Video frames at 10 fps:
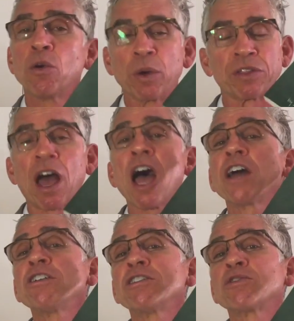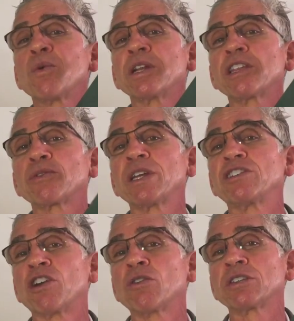with 123
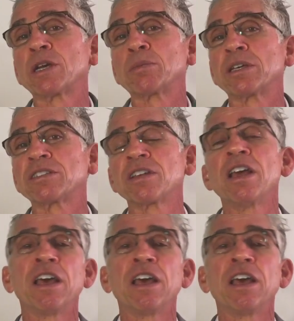joke templates